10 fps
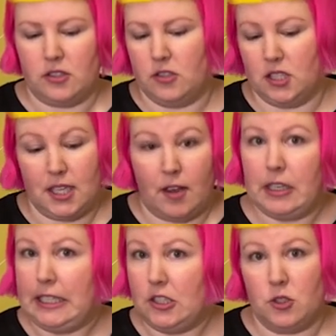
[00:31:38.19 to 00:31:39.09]
So I didn't have
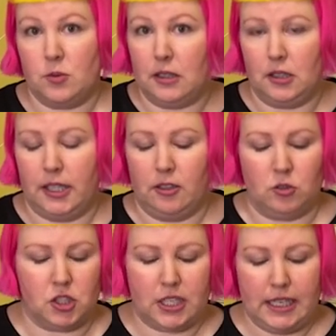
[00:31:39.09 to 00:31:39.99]
any issues with glare
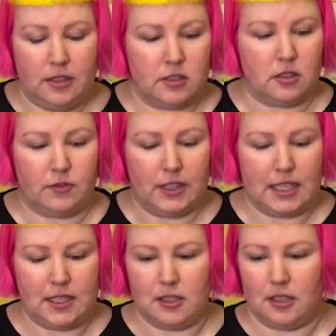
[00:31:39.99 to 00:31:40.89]
or sheen. So
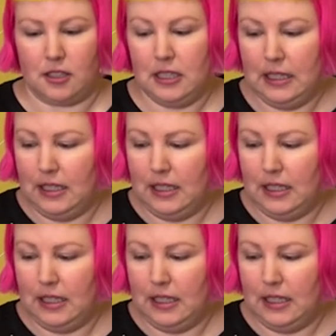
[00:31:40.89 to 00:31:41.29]
fantastic.